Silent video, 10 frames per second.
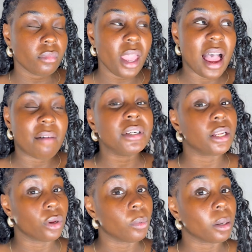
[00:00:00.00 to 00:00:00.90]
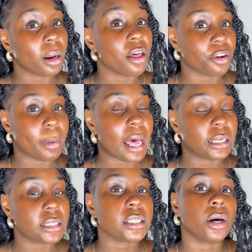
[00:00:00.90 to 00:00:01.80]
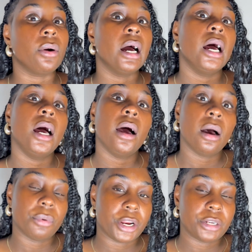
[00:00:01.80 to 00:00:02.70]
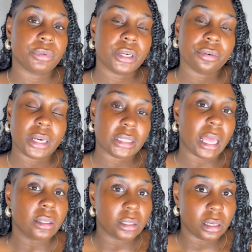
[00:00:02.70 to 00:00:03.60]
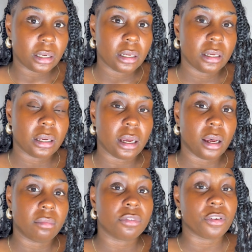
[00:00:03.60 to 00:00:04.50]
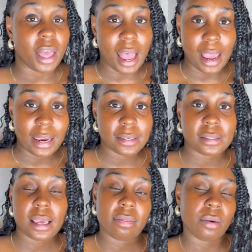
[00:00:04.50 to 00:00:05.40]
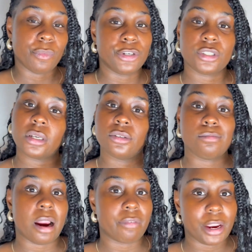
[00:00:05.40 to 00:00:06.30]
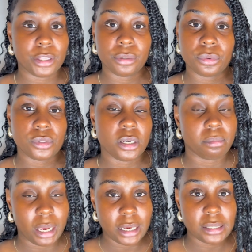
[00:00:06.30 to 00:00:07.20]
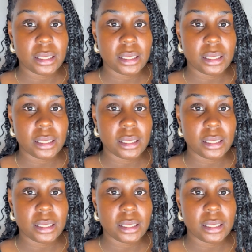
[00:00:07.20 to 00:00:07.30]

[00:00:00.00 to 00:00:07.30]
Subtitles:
I have a yellow in one of my other palettes. So we're gonna recreate that look for the eyes, and then we're just gonna do my regular routine base.